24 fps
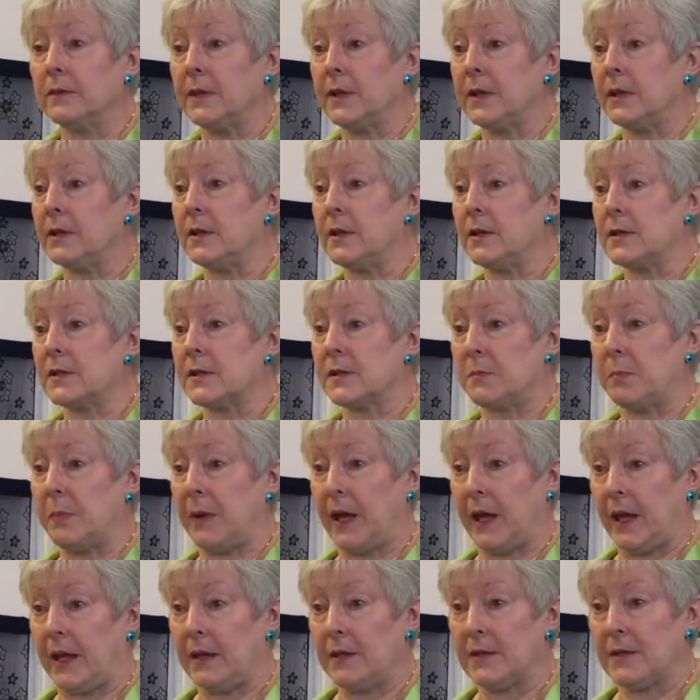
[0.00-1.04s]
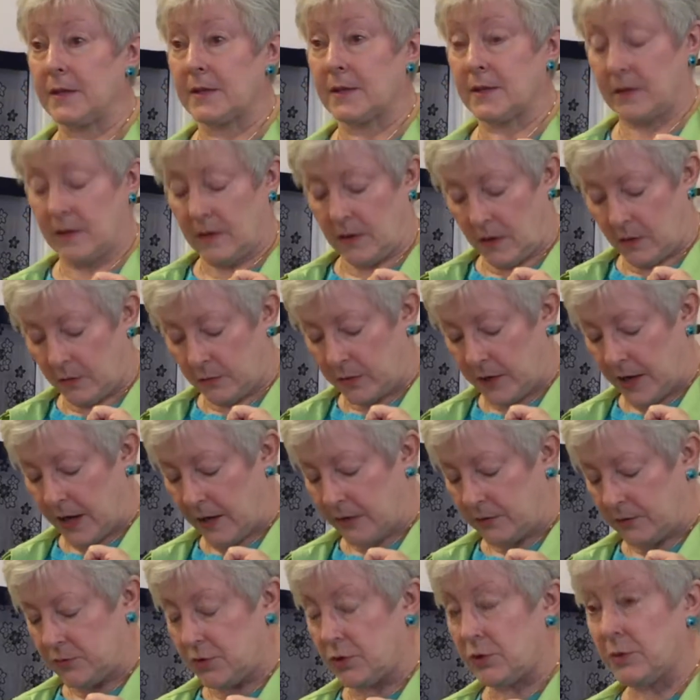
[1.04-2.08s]
than the space
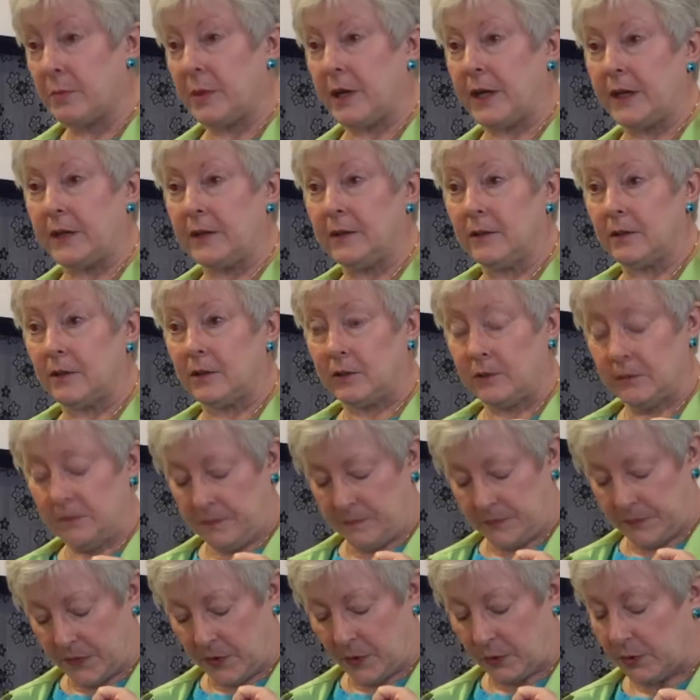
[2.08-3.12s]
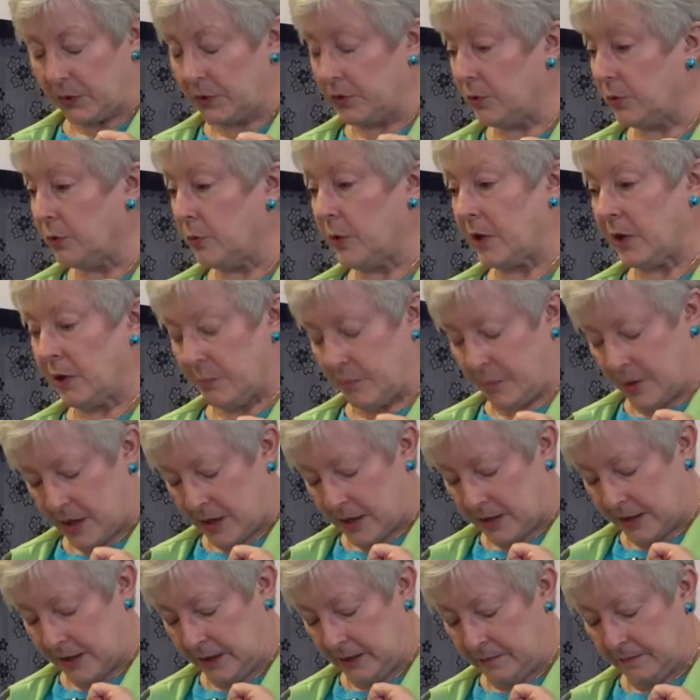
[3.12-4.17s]
around your buttonhole or your welt
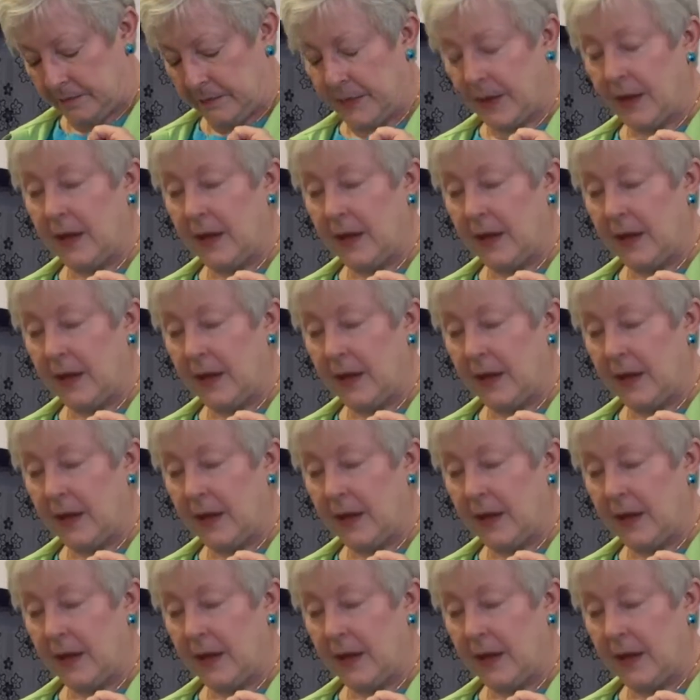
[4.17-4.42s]
pocket.